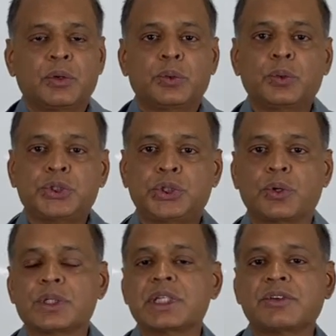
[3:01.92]
who
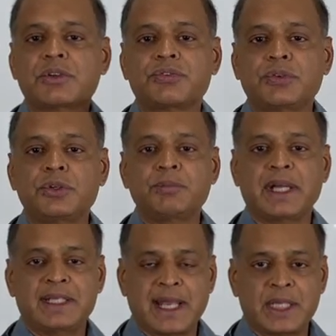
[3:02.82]
chose our food
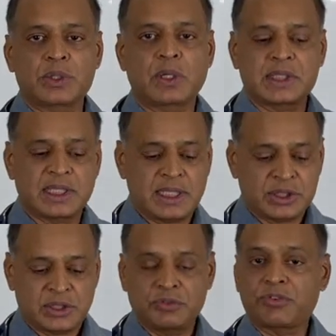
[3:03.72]
by natural
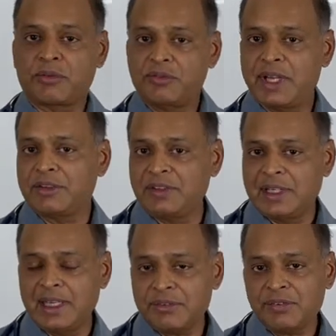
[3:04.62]
selection from where we
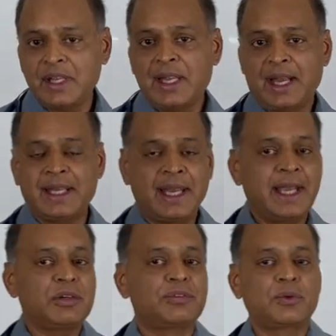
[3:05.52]
live and
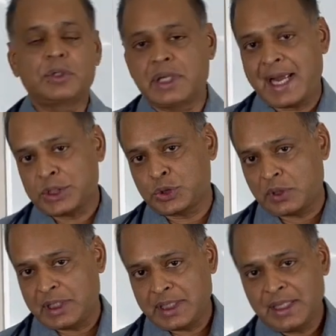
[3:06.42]
ate food
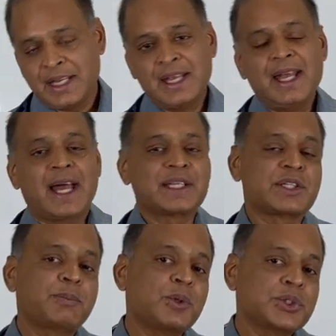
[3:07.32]
naturally, as
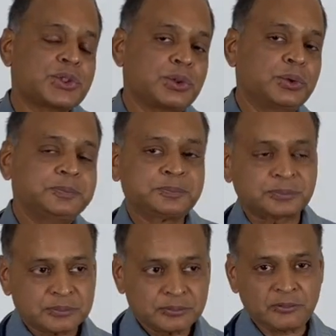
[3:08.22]
opposed to
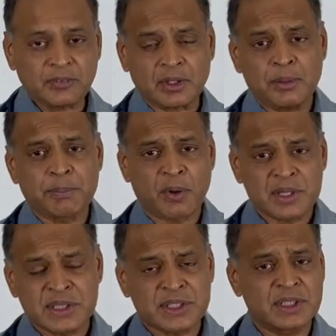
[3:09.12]

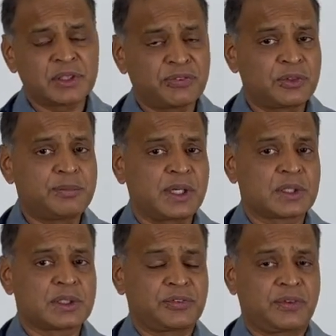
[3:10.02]
processing the food
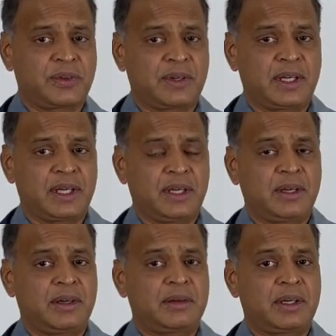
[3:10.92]
because of
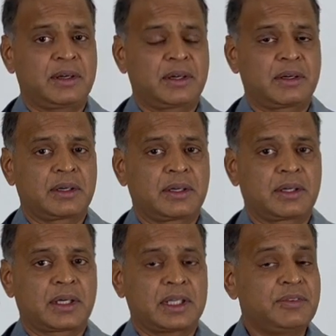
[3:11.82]
our
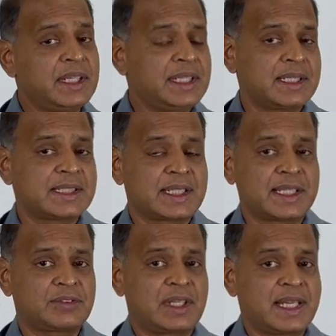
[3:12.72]
convenience
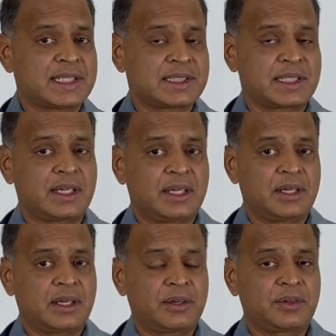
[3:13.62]
as well as
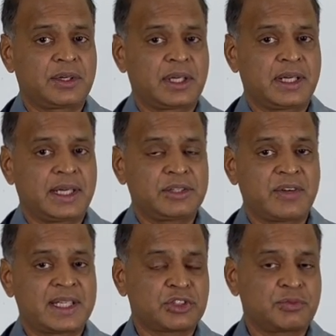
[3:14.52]
our
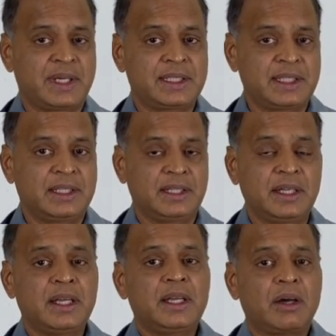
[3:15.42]
advancement in
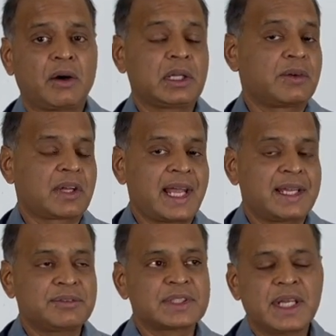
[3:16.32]
all our
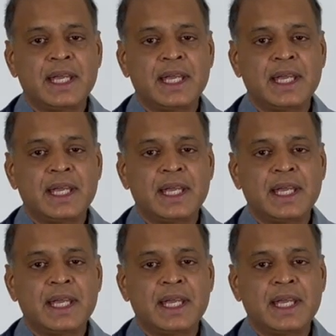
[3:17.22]
lives,